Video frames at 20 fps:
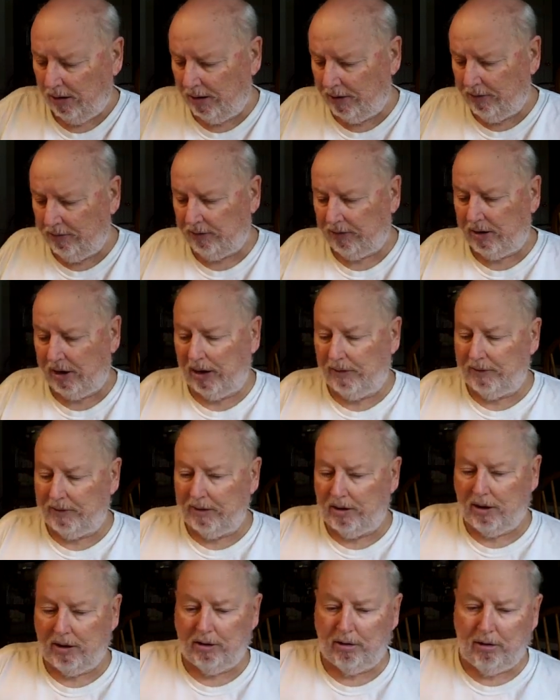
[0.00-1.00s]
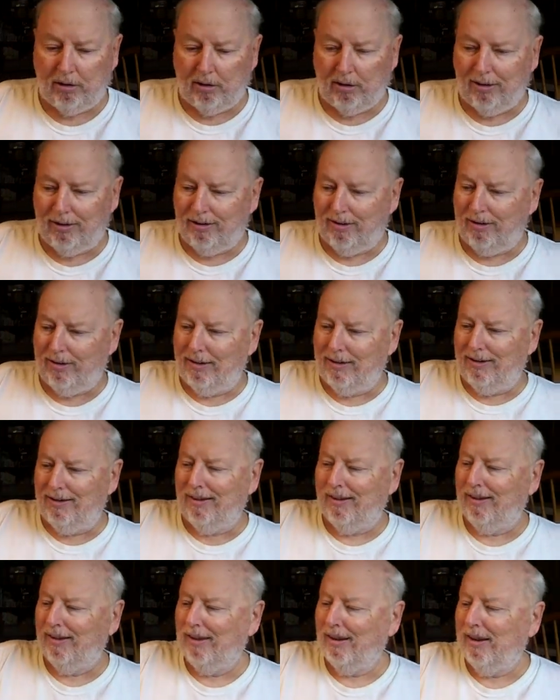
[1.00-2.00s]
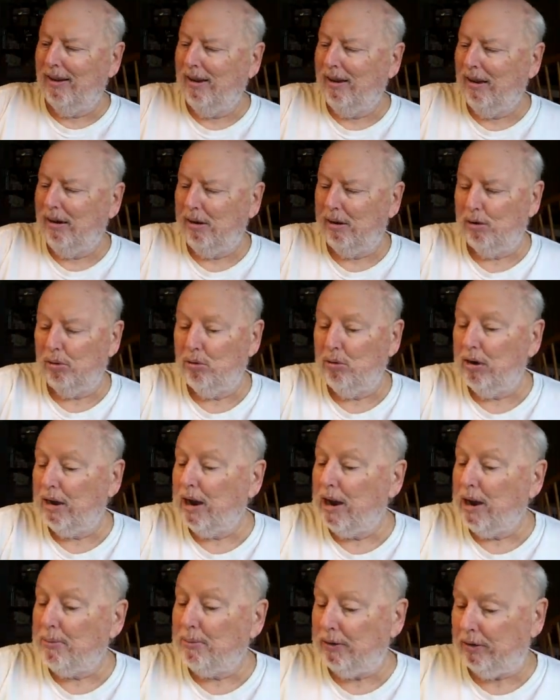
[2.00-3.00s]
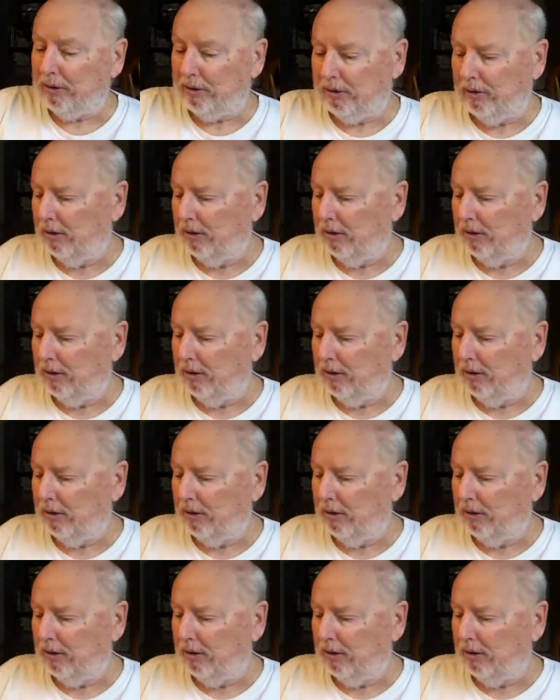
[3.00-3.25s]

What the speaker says: I used to have a nut. I don't know what happened.